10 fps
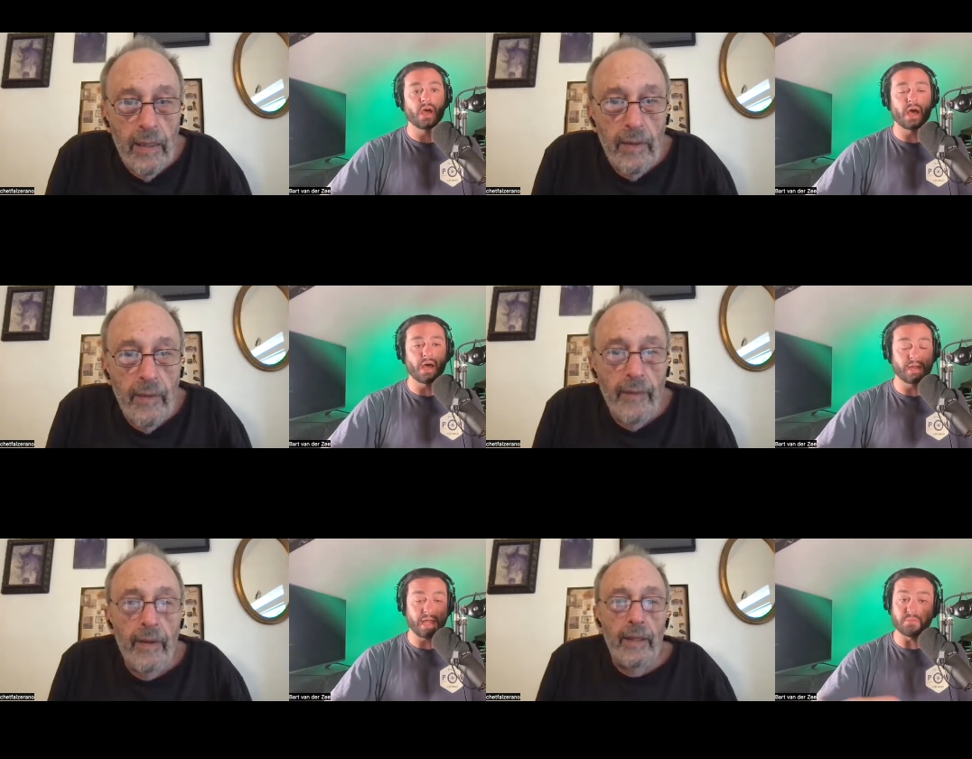
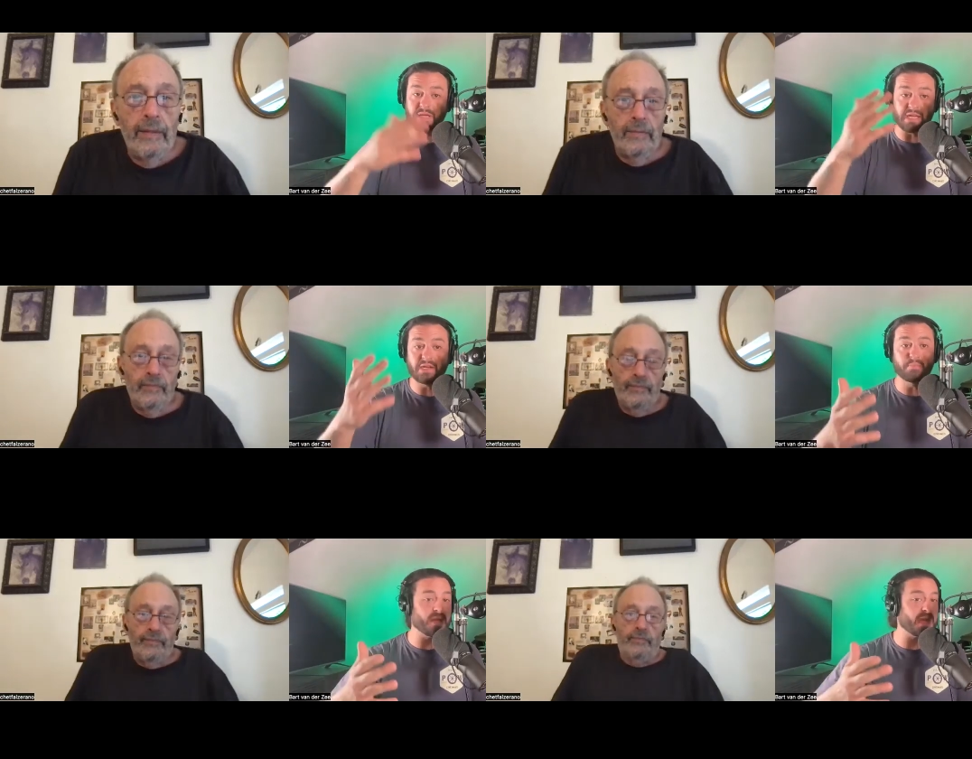Speaker 1: Uh, again,
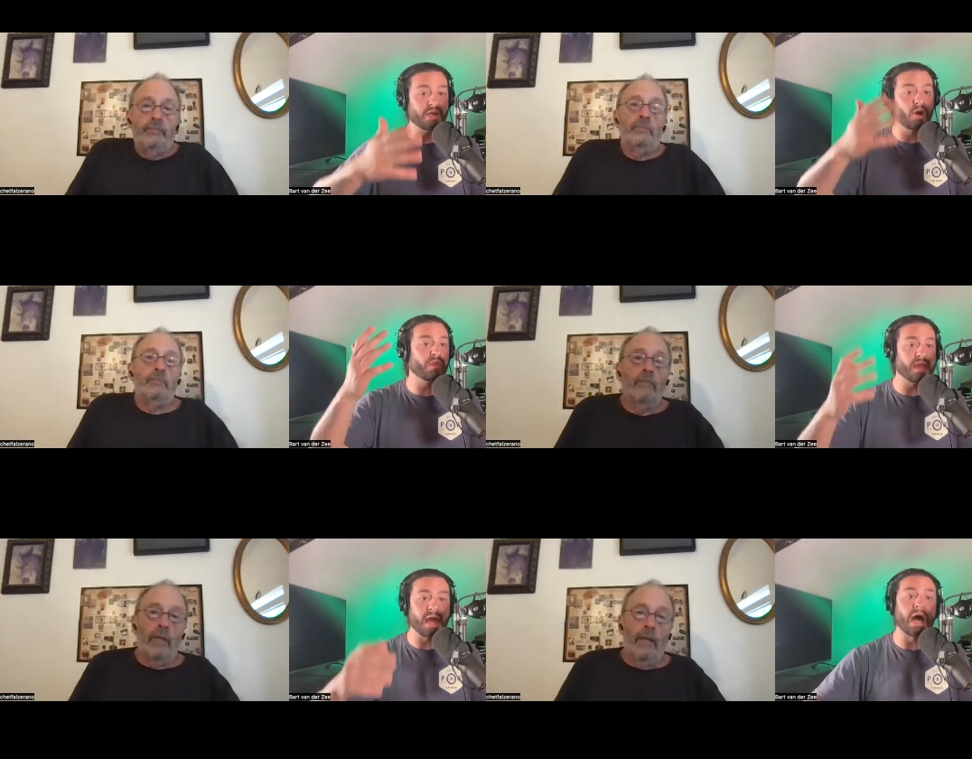beating beating
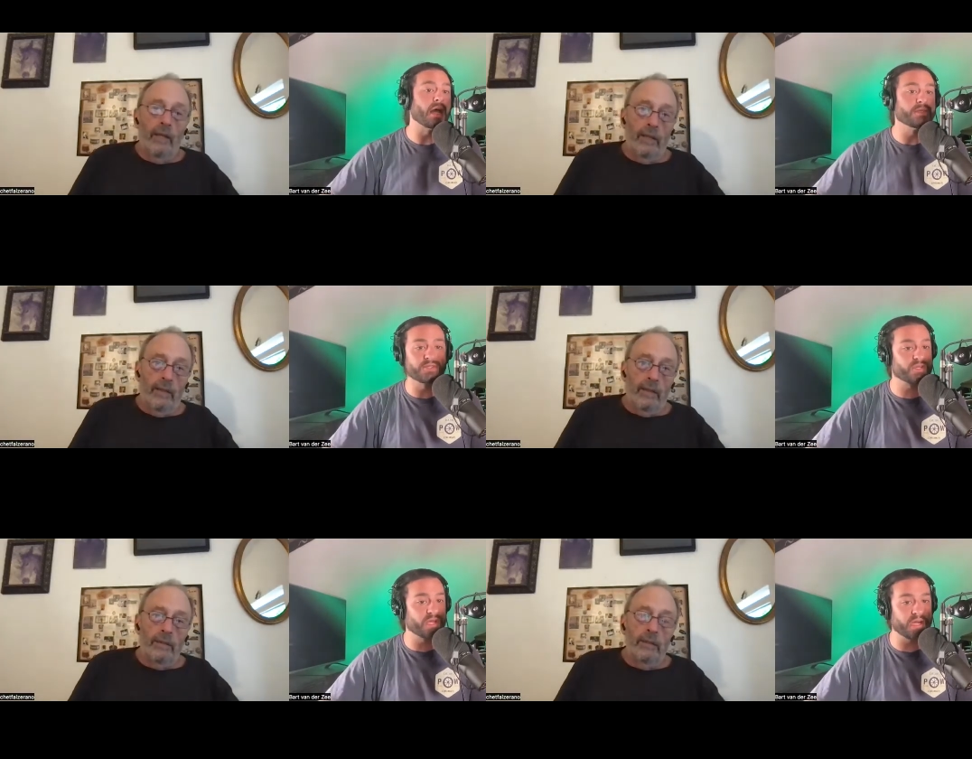all the
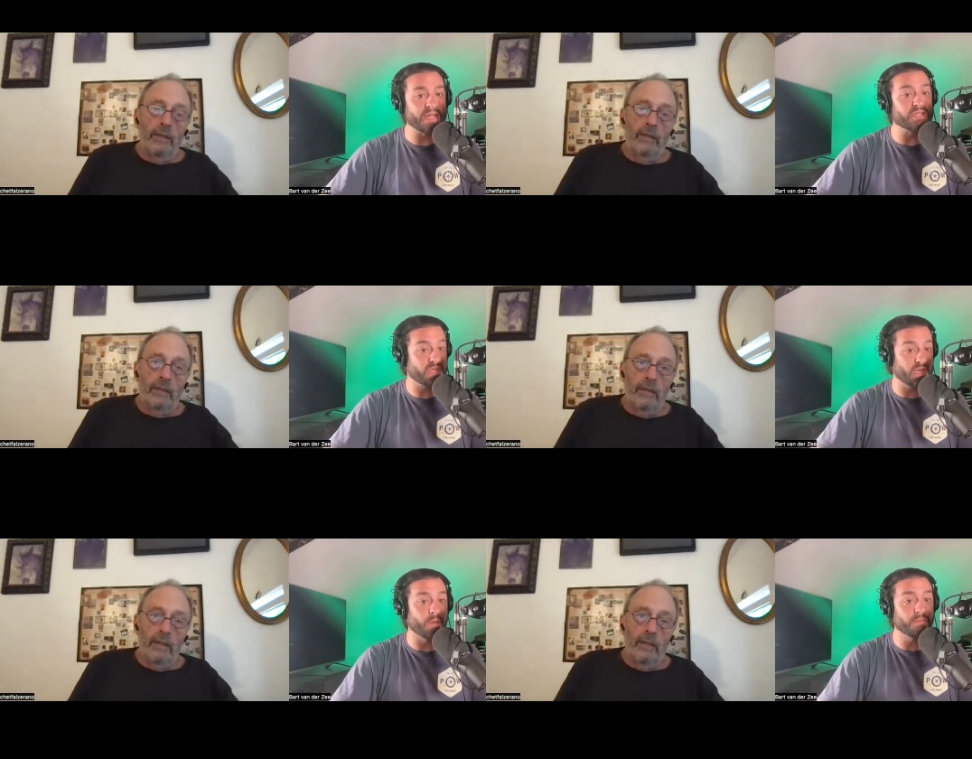odds
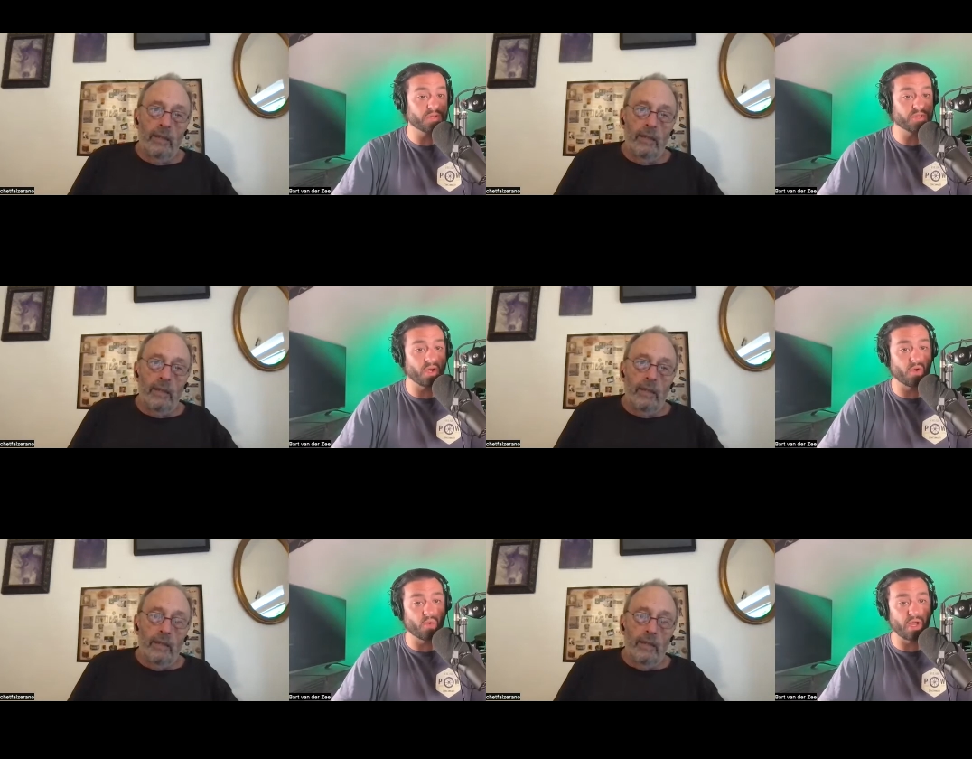against him.
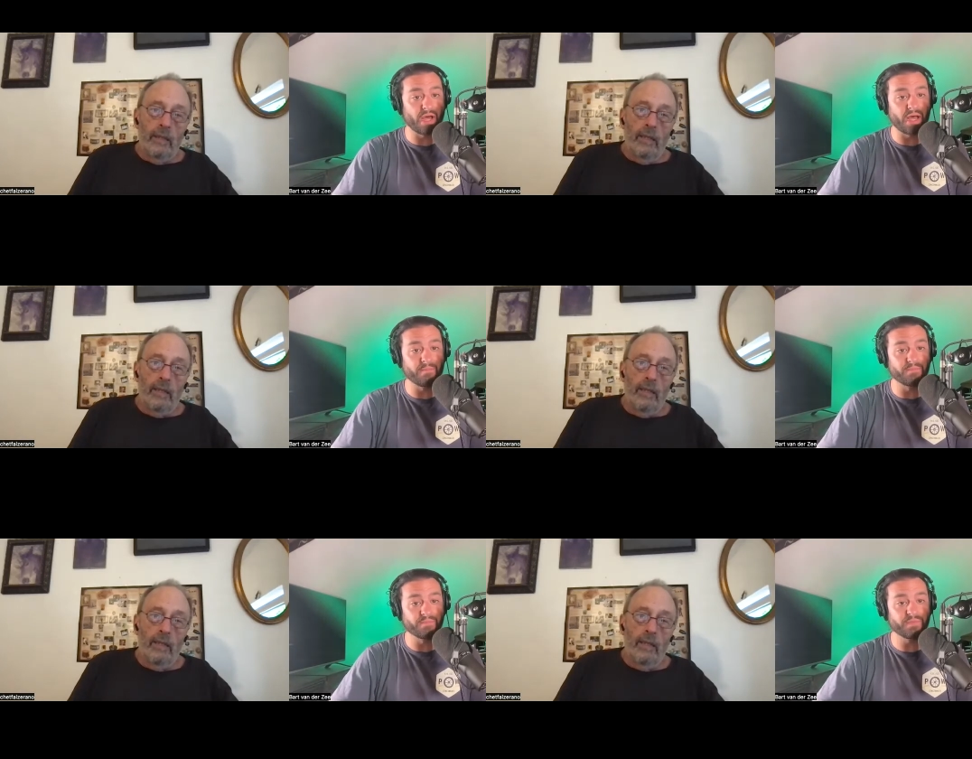So
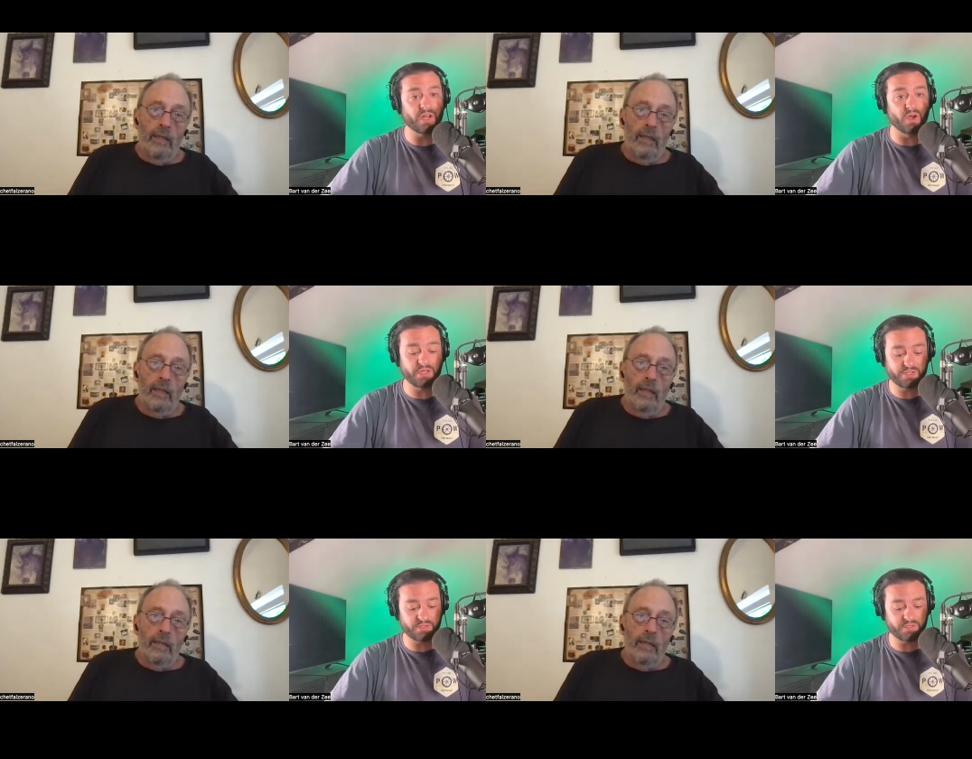um, you know
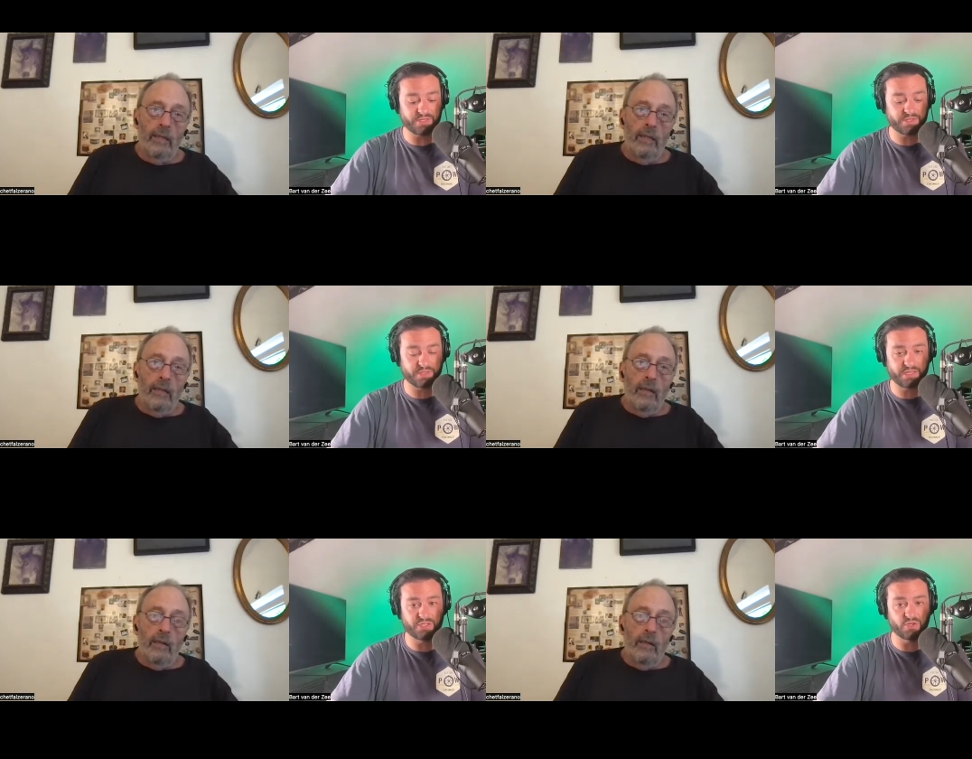he's
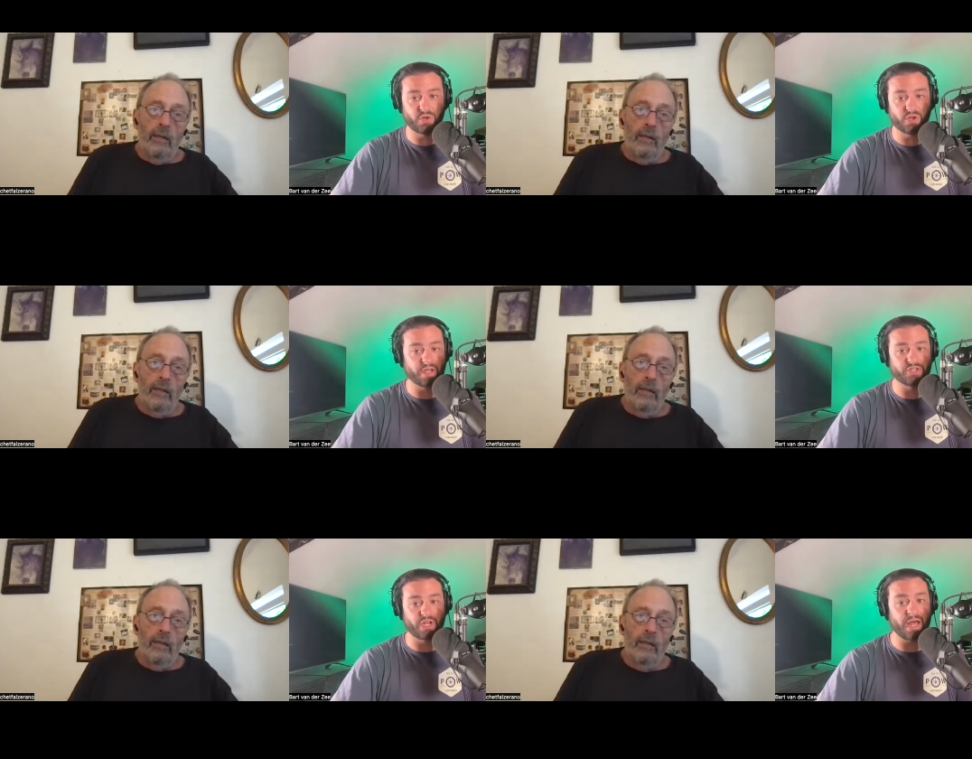he's he's doing a
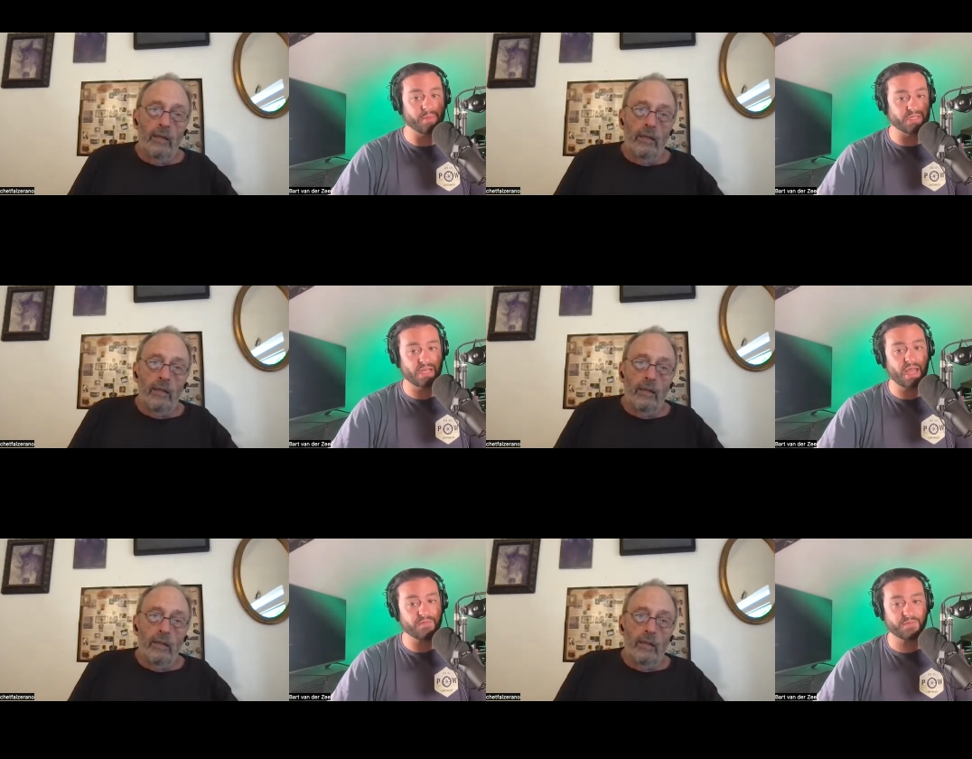great job in his
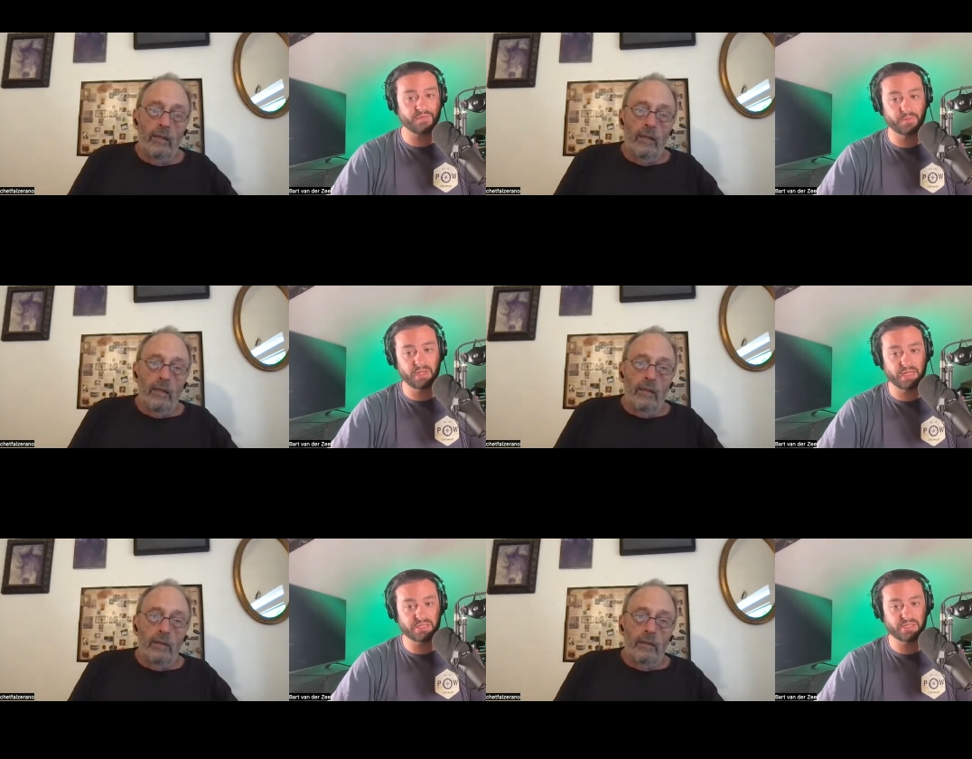life. I
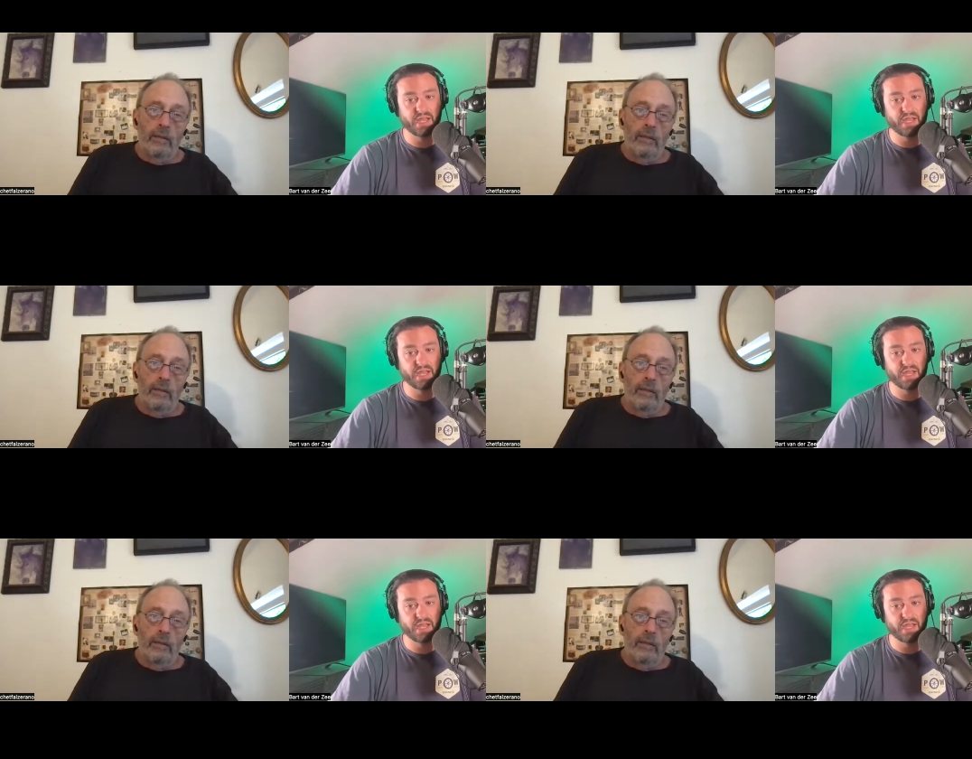mean that's